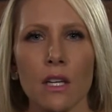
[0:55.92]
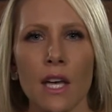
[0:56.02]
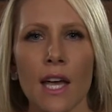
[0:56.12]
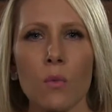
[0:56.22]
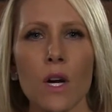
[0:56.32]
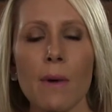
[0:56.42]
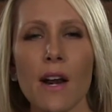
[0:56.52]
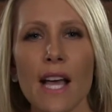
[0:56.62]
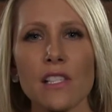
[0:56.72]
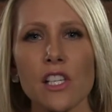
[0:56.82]
And what about
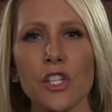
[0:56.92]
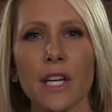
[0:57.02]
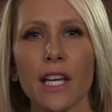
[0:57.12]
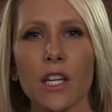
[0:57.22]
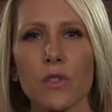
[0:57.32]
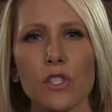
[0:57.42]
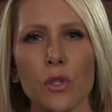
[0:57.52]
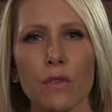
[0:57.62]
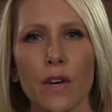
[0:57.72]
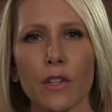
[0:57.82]
asking your kiddos to do
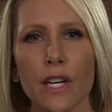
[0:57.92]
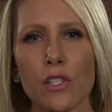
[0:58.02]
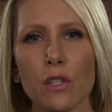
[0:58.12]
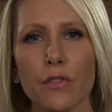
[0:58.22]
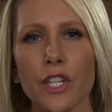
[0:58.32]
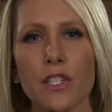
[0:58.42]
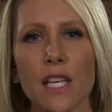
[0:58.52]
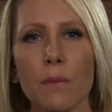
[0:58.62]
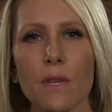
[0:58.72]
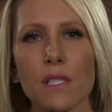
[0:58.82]
a fundraiser for your
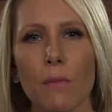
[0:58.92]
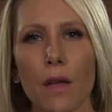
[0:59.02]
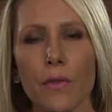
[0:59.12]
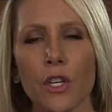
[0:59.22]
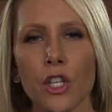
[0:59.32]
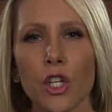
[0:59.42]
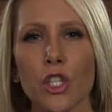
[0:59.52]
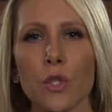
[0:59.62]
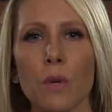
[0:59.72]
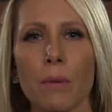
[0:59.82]
team this month? You could
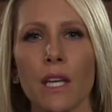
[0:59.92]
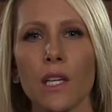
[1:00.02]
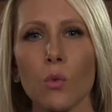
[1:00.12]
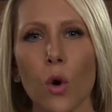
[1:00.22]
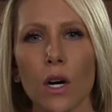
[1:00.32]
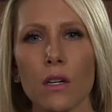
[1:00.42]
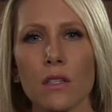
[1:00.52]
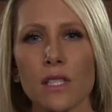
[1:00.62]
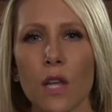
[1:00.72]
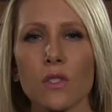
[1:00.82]
do a penny war,
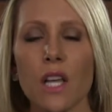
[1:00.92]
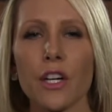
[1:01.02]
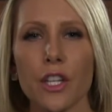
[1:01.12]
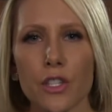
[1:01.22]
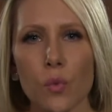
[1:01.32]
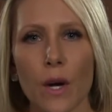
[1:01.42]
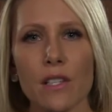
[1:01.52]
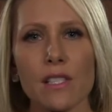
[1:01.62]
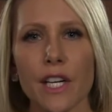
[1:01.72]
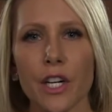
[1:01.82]
sell suckers, wear
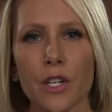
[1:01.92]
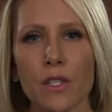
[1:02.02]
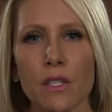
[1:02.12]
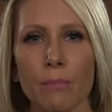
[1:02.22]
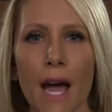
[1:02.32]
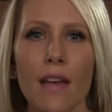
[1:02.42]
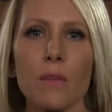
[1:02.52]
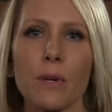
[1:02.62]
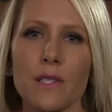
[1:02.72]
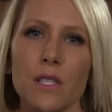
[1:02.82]
stickers, pie the
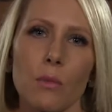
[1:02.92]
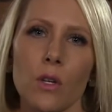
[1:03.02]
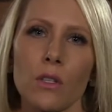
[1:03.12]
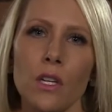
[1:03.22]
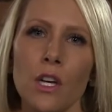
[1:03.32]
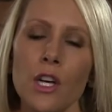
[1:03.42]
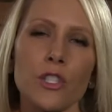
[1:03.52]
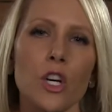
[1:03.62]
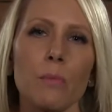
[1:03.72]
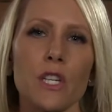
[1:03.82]
principal. Don't be